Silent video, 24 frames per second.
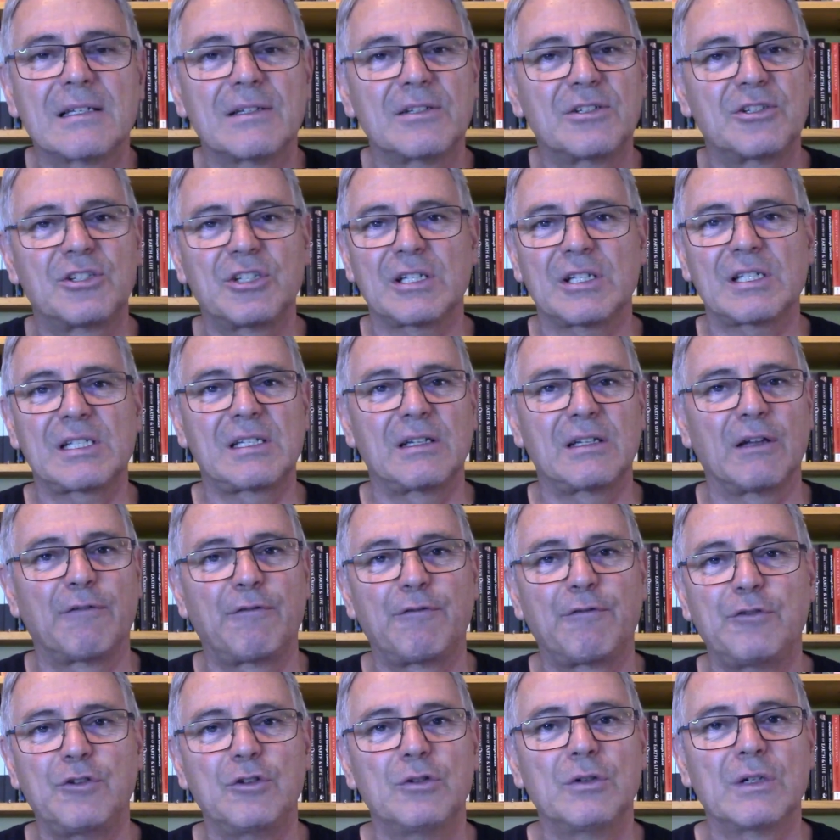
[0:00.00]
are just a
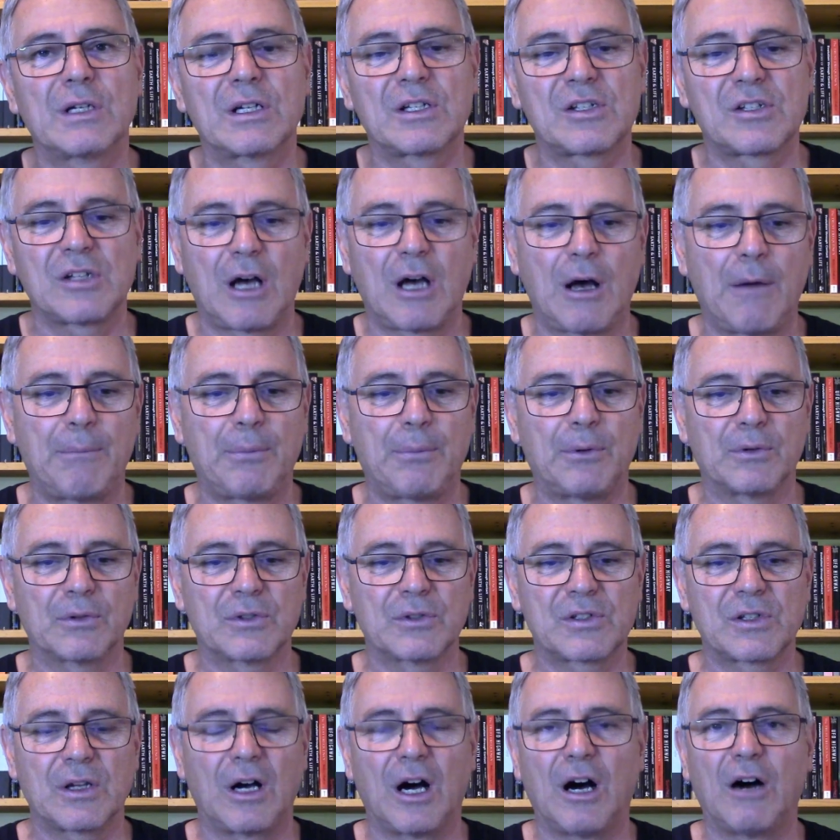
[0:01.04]
few
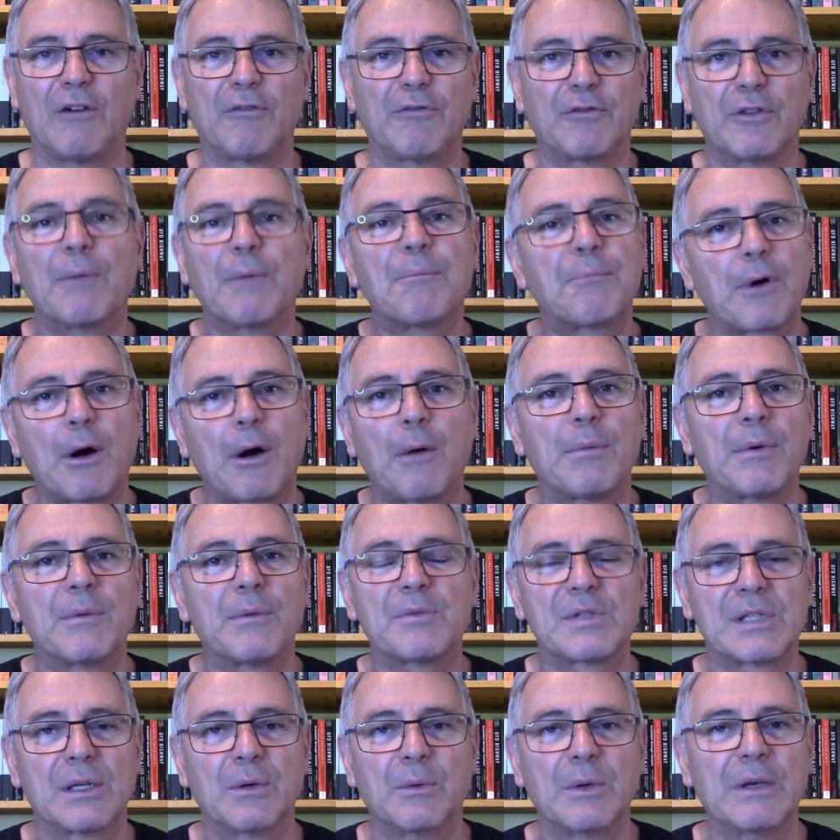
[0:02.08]
examples of the
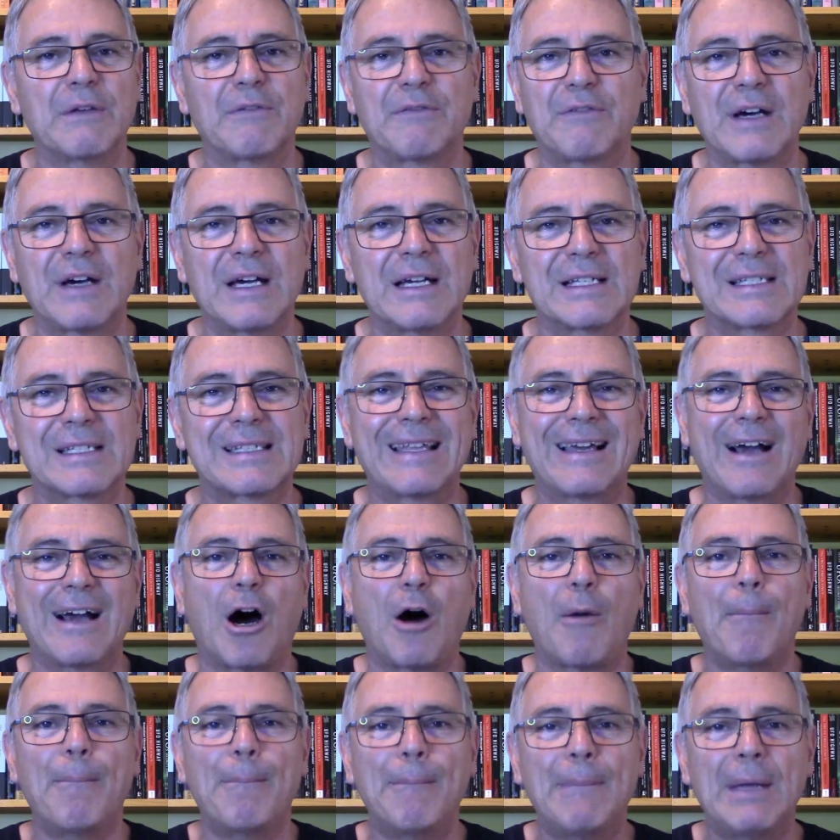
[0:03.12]
problems that we face. There
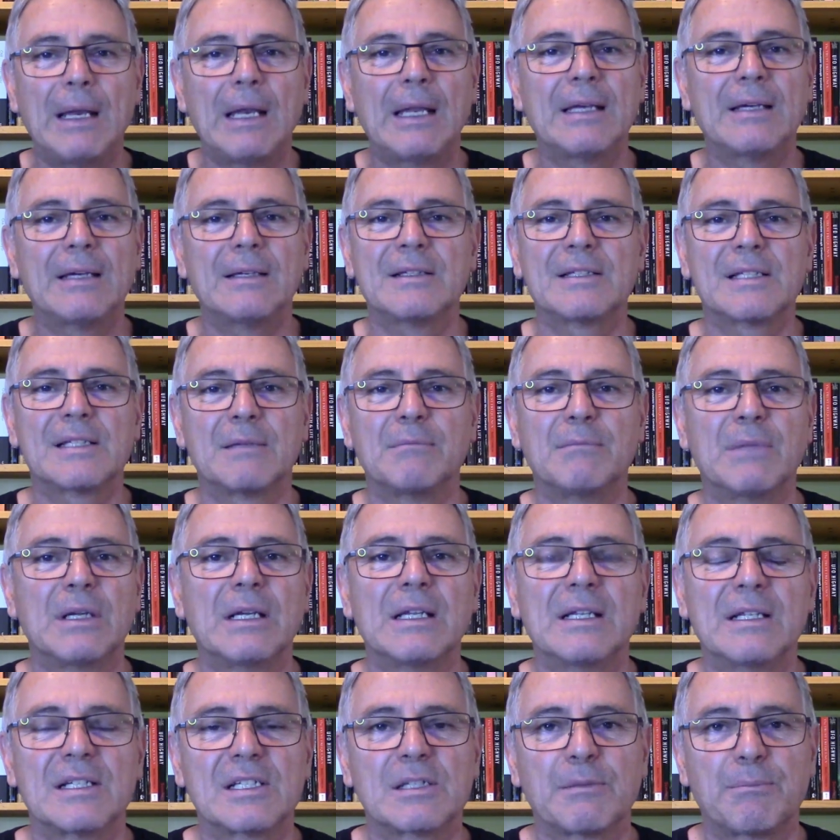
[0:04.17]
are millions and
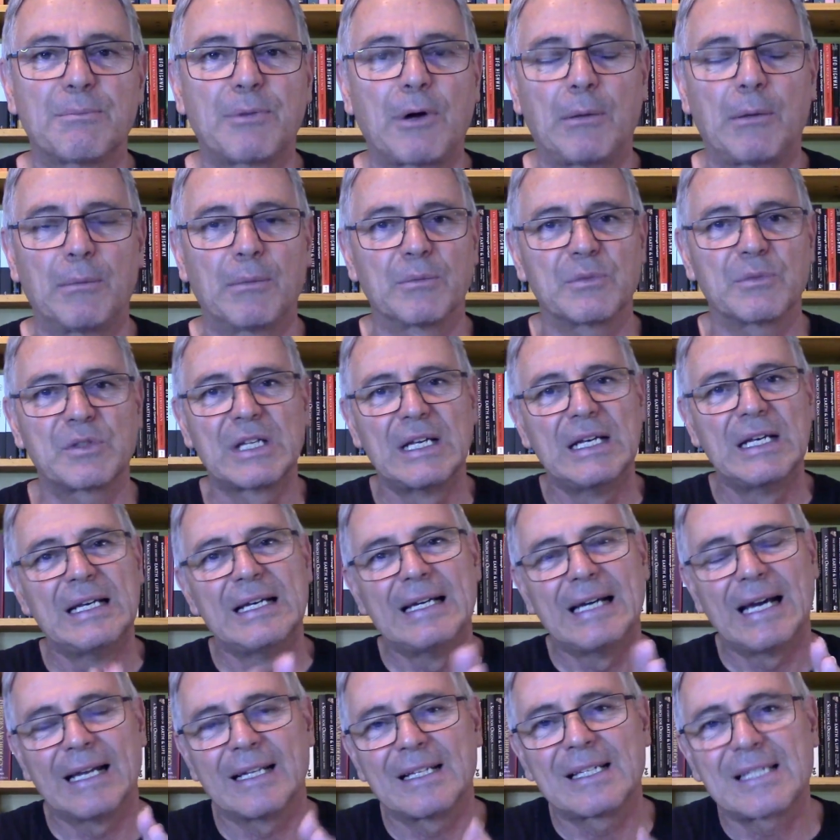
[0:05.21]
millions of problems.
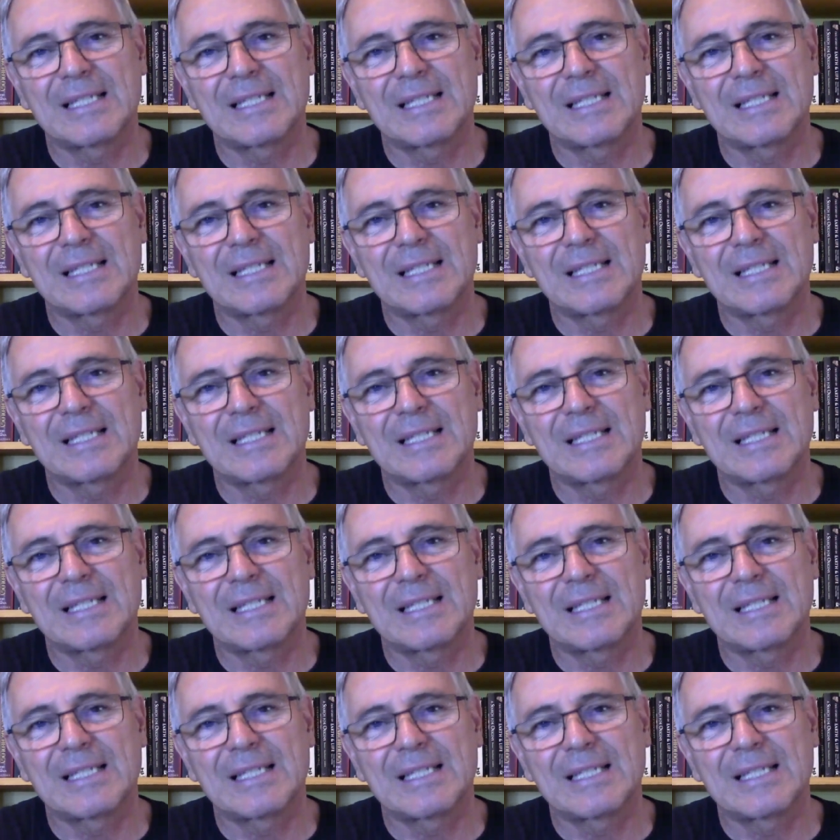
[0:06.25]
And